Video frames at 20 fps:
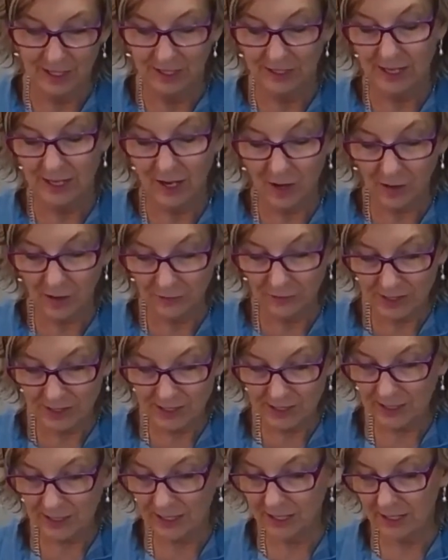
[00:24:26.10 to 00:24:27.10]
Now,
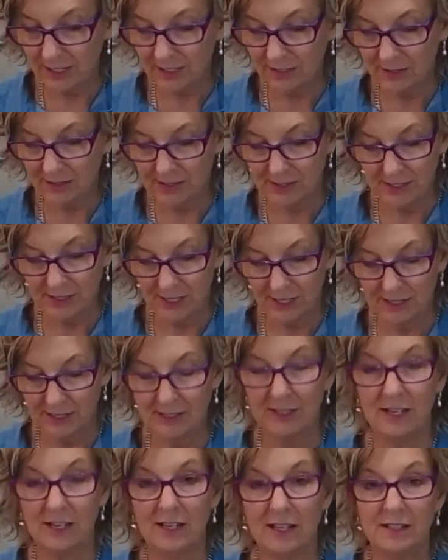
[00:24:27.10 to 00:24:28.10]
obviously the
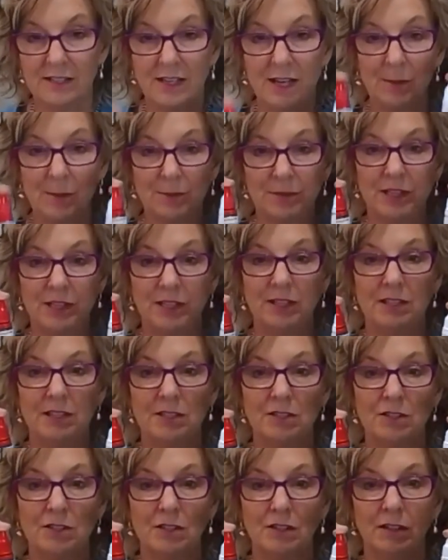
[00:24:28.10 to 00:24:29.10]
CSDS comes in
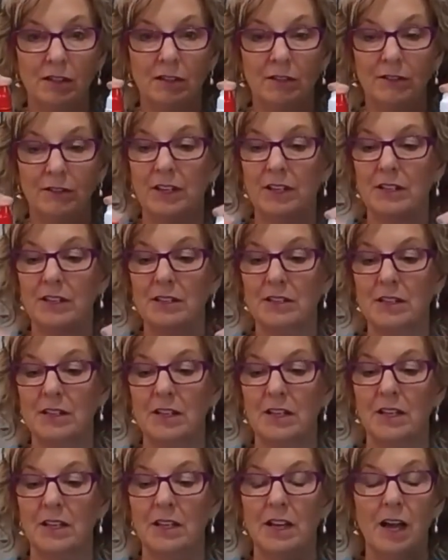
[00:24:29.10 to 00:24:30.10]
these two little things.
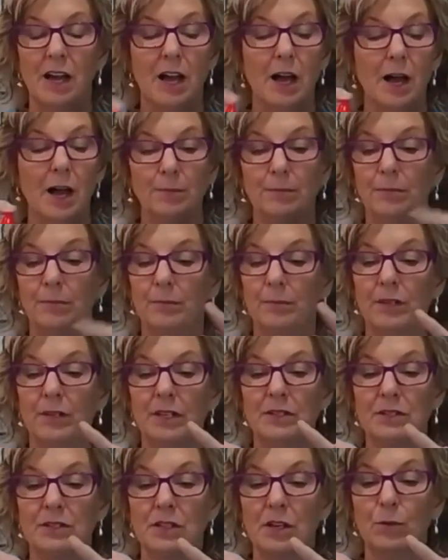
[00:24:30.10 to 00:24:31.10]

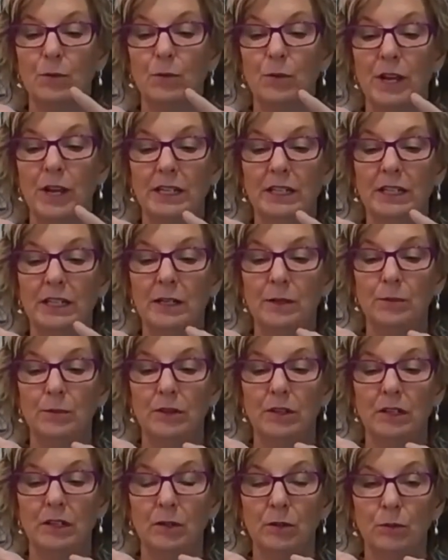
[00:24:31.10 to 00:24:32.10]
It's a red lid
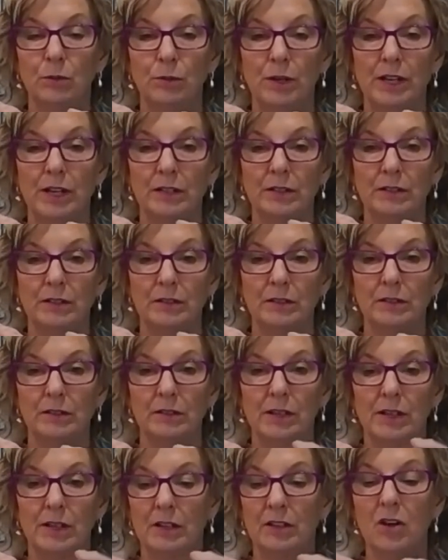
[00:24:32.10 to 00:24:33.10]
with a little red
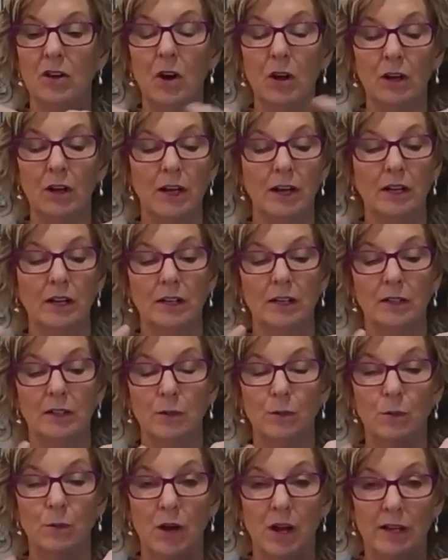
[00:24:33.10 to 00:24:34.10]
collar, and
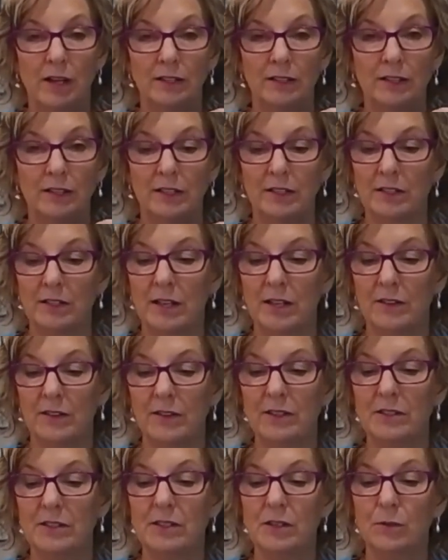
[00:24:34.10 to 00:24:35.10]
the white lid. Now
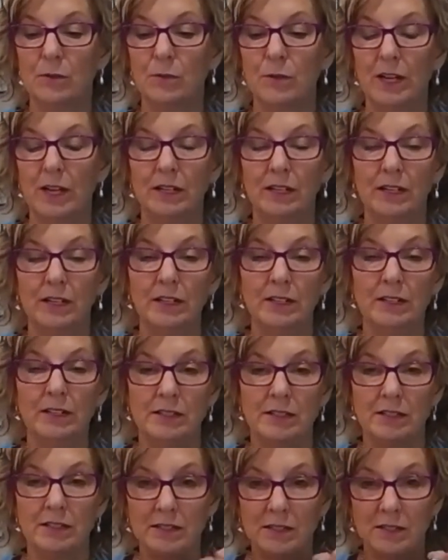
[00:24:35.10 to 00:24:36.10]
the red lid
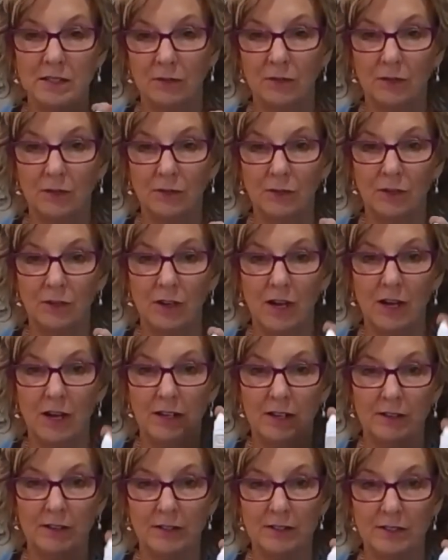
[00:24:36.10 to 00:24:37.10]
is the silver
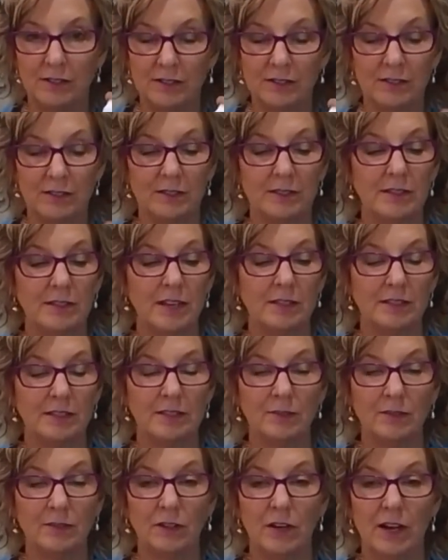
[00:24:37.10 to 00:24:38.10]
fluoride, and this is the stannous
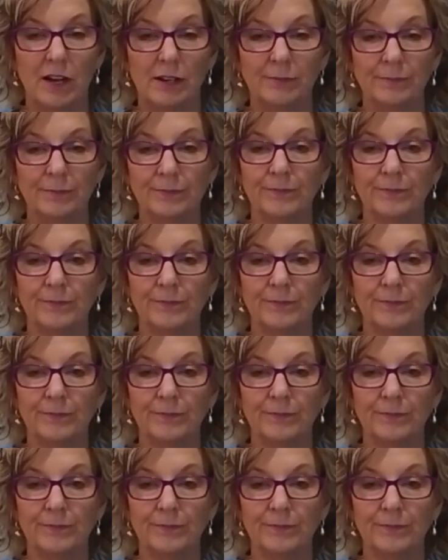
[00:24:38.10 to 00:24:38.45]
fluoride.